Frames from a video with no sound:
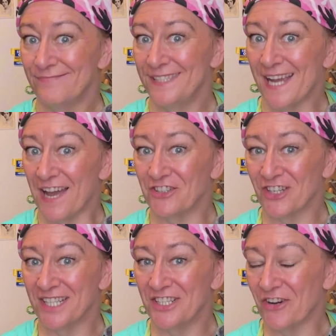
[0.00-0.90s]

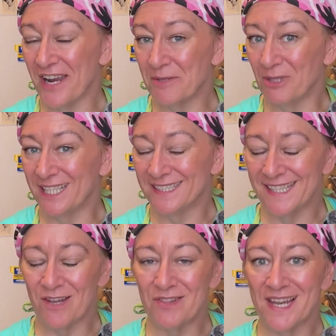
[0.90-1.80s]
dehydrated your eggplants
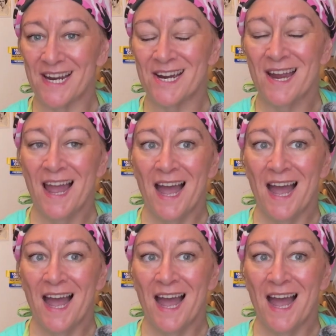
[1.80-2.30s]
out there?